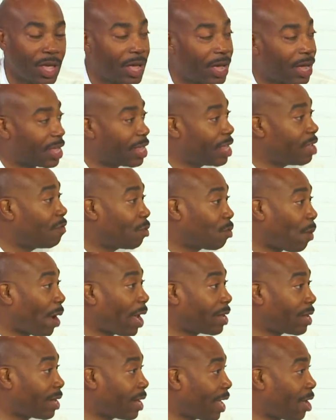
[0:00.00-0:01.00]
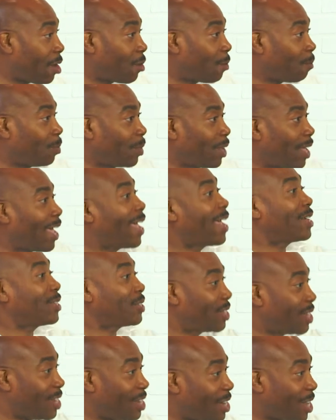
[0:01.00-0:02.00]
Even right now, as
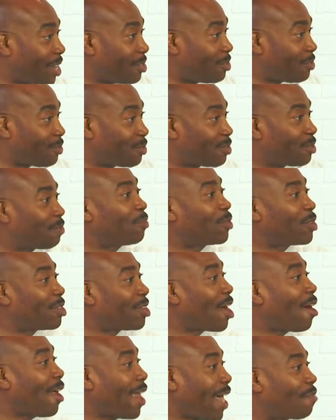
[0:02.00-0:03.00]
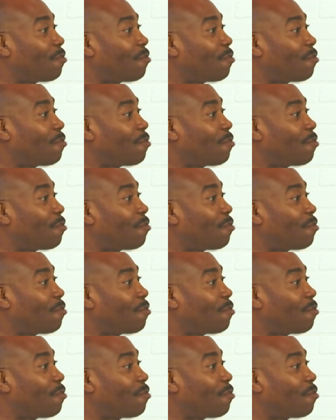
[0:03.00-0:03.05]
teenagers, y'all have a